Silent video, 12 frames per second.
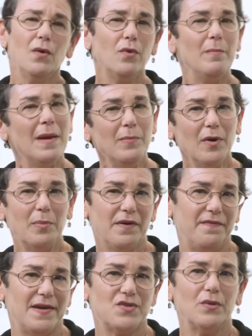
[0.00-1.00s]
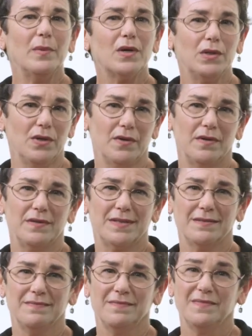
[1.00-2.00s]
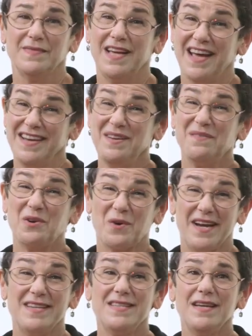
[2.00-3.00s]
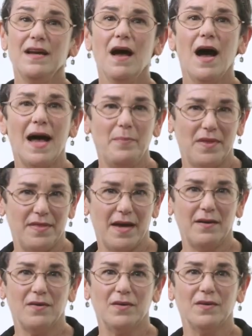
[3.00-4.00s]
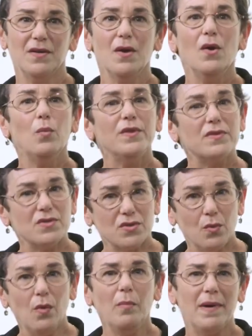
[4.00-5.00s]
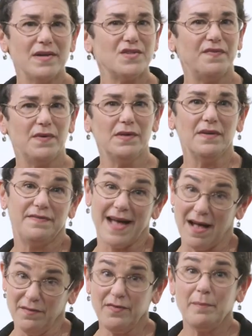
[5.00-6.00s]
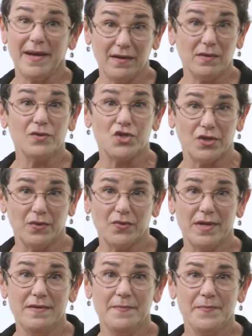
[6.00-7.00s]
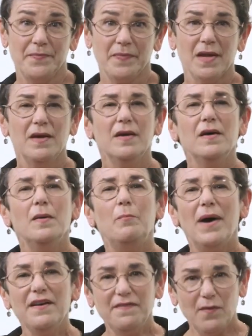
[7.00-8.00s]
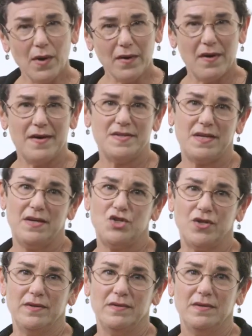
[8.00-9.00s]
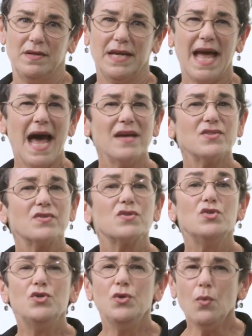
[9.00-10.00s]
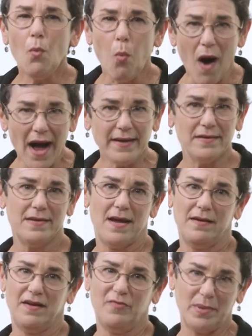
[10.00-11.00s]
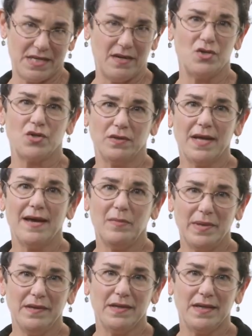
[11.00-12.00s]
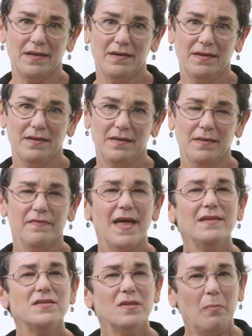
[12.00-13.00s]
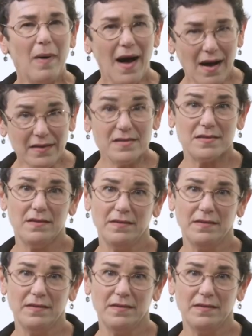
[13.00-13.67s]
Remember Professor McClurg's kind of crazy hypothetical with the school bus full of alphabetical children? But-for causation casts too wide a net of potential liability. That's the policy